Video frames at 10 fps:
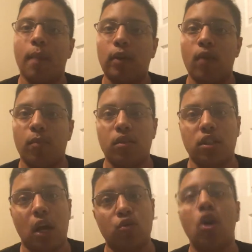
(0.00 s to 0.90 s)
my
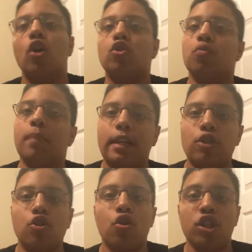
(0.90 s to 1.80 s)
grandmother's house to make
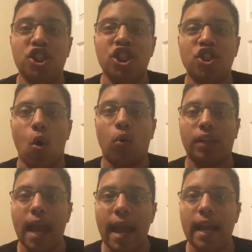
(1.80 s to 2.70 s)
sure she's
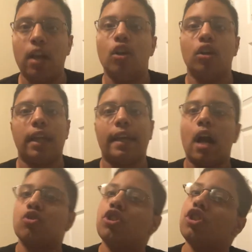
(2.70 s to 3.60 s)
okay. Like
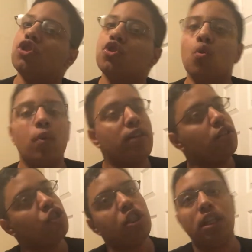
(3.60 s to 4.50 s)
how she's doing,
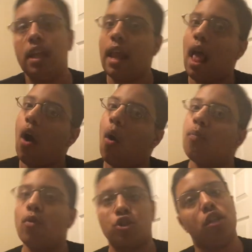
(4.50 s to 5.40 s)
does she need help
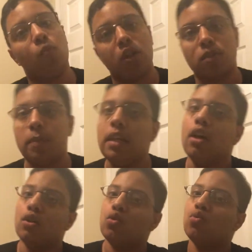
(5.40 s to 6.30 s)
or she wants me
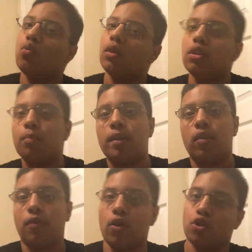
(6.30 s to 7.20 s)
to do a little bit
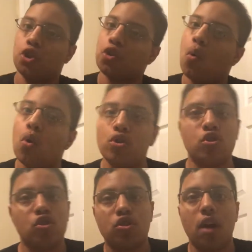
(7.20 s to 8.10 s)
of her chores
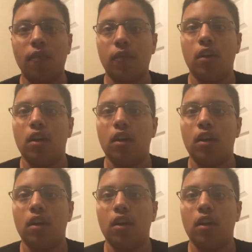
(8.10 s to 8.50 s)
and stuff